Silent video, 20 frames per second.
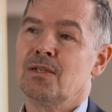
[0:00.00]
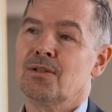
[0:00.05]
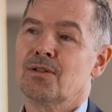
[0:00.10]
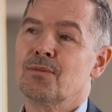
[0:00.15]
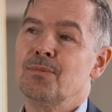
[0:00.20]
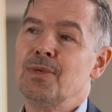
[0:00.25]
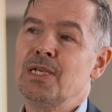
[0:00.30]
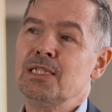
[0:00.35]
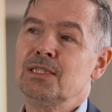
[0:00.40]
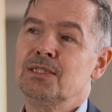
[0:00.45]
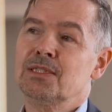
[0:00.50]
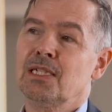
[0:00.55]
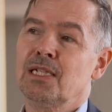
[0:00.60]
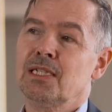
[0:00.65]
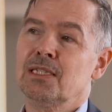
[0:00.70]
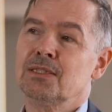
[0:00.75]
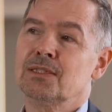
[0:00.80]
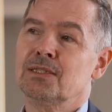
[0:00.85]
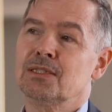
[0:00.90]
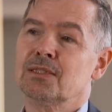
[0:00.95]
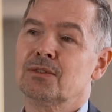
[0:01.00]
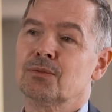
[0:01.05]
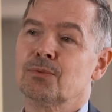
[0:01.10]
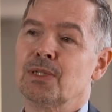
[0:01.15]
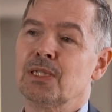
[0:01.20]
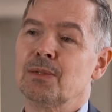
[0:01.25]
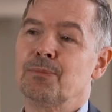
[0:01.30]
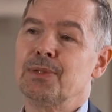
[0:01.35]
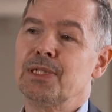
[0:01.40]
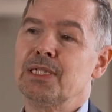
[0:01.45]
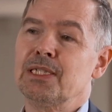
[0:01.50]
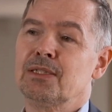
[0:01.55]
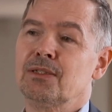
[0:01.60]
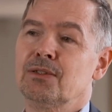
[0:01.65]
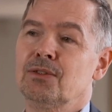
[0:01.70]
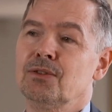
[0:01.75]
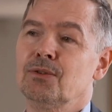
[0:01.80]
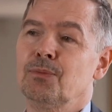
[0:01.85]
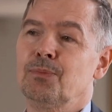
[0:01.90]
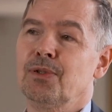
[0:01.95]
The main challenges will be
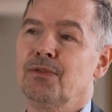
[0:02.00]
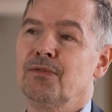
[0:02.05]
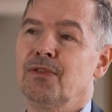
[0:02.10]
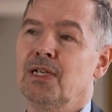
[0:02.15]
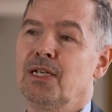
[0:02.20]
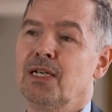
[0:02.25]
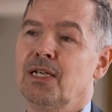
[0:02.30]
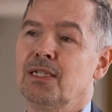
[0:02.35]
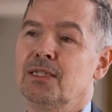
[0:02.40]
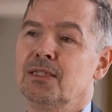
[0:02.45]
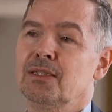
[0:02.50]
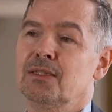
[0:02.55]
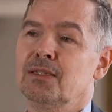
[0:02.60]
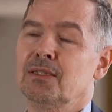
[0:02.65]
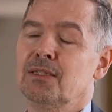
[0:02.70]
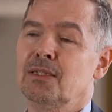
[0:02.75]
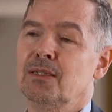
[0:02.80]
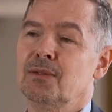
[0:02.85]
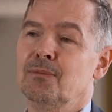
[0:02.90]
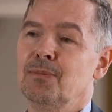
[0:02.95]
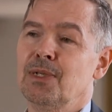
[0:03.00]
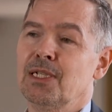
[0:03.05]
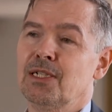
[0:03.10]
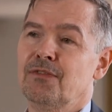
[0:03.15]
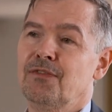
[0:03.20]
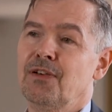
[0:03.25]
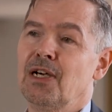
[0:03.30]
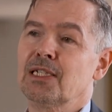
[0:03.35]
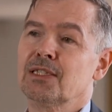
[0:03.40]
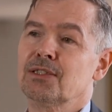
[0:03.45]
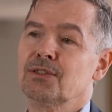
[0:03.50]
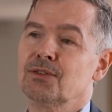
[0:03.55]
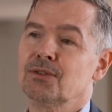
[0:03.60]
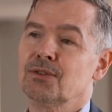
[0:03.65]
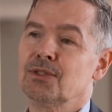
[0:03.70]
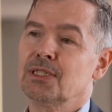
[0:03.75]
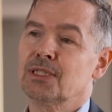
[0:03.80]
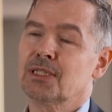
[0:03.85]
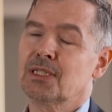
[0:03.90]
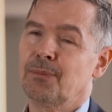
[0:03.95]
to provide
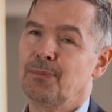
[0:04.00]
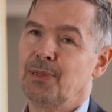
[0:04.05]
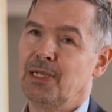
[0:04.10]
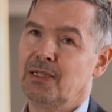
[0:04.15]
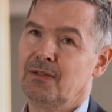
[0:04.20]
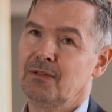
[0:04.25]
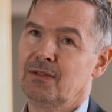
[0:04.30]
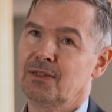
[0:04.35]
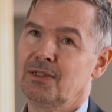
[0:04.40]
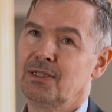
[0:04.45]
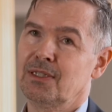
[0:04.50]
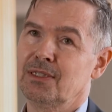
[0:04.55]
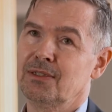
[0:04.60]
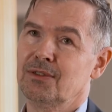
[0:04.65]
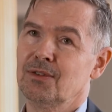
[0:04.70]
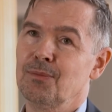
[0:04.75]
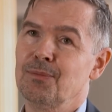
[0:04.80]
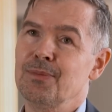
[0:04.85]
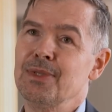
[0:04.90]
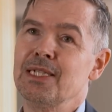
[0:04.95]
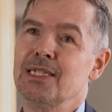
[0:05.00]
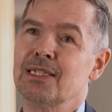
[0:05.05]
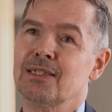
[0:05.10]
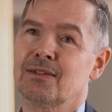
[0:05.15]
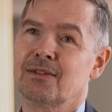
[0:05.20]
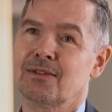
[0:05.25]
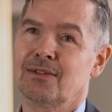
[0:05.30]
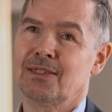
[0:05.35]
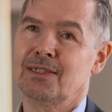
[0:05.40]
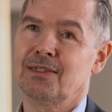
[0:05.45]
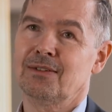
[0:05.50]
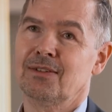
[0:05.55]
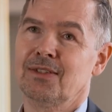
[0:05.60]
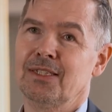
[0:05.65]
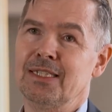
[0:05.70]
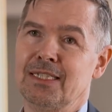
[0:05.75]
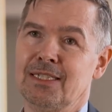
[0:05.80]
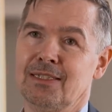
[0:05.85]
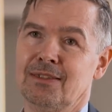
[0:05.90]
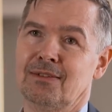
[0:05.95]
manufacturing capacity to meet these
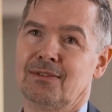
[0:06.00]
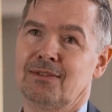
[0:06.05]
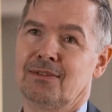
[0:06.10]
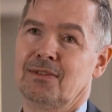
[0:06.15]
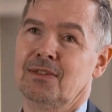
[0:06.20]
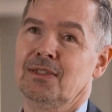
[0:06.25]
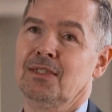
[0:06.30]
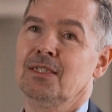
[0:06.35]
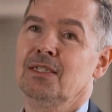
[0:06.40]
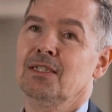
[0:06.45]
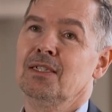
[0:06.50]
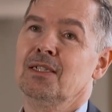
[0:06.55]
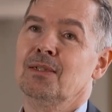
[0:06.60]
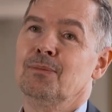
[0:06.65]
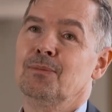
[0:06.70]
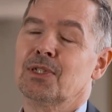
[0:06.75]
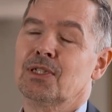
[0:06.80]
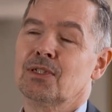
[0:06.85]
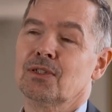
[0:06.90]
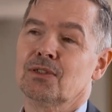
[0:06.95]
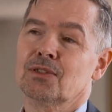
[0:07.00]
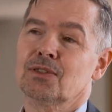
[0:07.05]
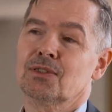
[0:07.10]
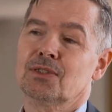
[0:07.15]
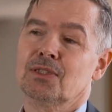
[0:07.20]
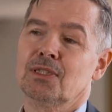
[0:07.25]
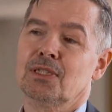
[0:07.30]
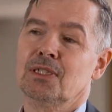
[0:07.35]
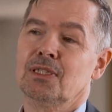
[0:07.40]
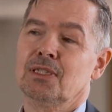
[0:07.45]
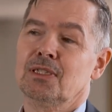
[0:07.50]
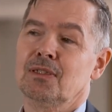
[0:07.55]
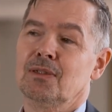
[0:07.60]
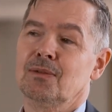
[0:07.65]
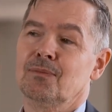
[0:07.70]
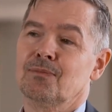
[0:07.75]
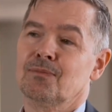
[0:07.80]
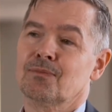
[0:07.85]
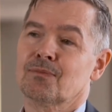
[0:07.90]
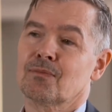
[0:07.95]
needs. Because
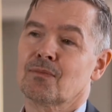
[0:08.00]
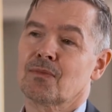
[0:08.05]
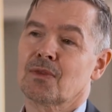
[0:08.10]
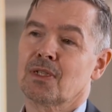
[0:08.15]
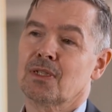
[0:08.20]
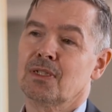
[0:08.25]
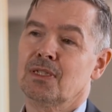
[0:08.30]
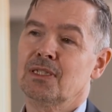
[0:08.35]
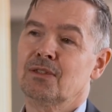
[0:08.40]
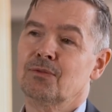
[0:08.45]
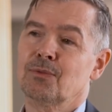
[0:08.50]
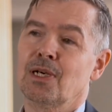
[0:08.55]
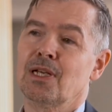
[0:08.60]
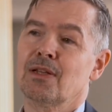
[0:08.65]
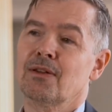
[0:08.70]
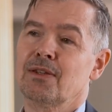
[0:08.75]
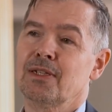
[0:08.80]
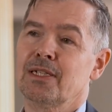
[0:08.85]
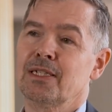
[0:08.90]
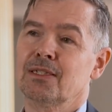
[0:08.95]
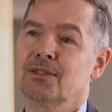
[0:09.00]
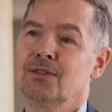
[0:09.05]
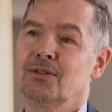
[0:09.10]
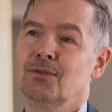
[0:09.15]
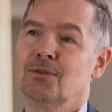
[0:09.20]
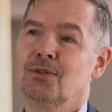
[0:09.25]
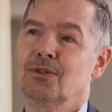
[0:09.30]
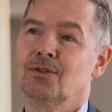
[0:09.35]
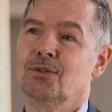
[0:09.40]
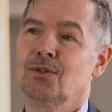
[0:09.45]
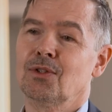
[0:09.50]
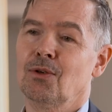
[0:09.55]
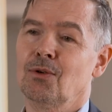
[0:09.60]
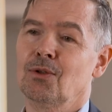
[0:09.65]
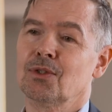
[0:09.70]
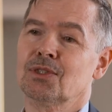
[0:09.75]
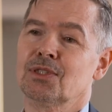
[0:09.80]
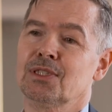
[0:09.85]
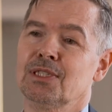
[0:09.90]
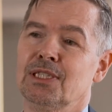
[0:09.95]
it's one thing to
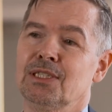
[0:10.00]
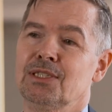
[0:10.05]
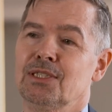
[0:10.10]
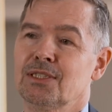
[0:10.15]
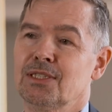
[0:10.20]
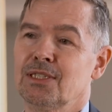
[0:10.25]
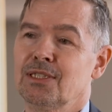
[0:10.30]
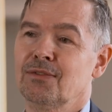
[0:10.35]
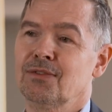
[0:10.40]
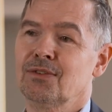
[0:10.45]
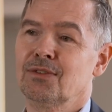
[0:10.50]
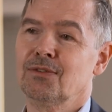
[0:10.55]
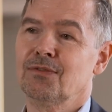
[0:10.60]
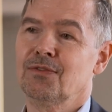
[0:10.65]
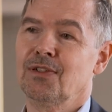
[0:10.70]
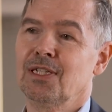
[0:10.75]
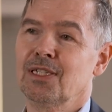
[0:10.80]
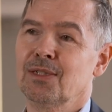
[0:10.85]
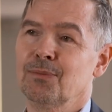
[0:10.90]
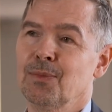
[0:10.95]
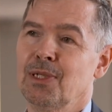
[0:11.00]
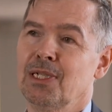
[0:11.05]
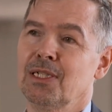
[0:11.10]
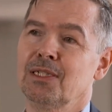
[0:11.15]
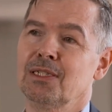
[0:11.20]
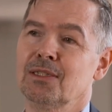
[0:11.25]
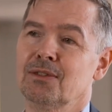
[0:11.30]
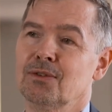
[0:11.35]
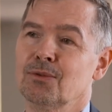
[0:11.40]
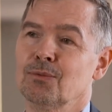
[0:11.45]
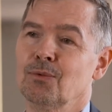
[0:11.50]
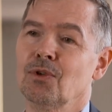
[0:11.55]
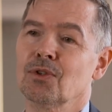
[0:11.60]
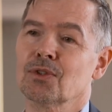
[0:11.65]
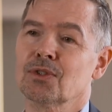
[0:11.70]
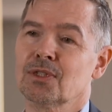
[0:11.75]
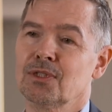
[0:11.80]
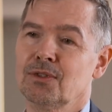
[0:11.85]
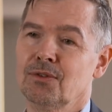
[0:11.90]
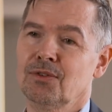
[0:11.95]
launch initiatives, to find money, to
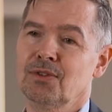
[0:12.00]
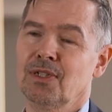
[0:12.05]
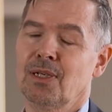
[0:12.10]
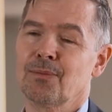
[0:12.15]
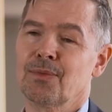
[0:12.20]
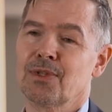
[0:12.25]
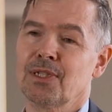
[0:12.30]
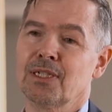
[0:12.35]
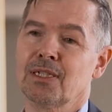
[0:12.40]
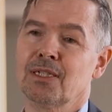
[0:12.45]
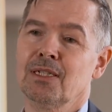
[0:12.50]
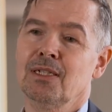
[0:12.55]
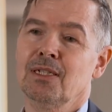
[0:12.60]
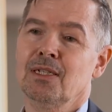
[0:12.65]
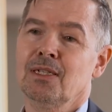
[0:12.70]
want to do something.